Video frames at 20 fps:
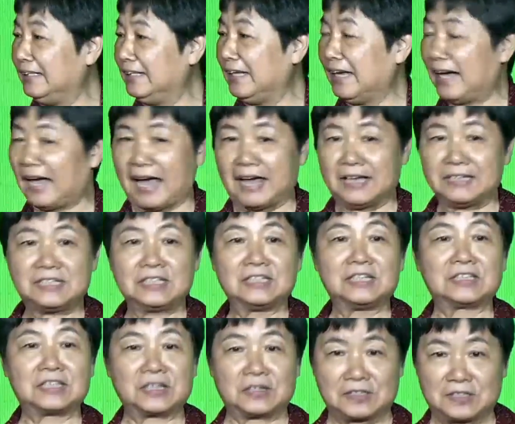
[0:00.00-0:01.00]

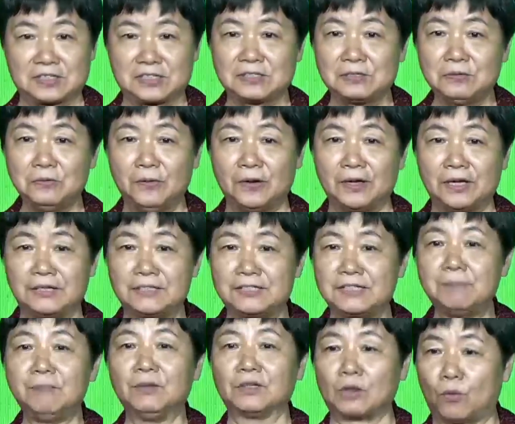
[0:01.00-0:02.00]
responding so
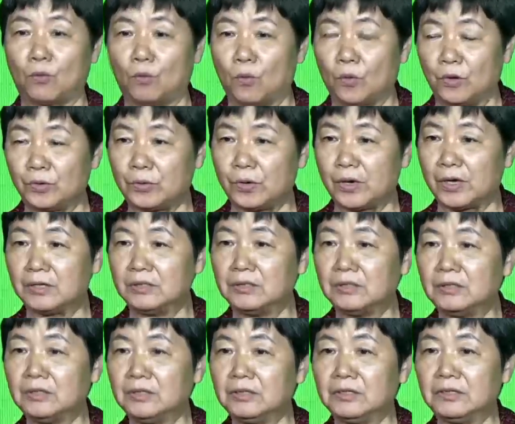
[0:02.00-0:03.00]
much
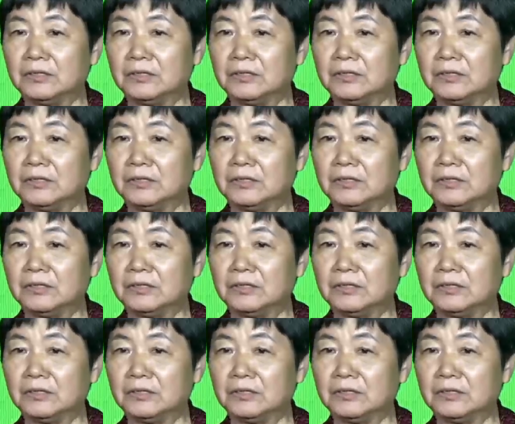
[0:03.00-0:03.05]
by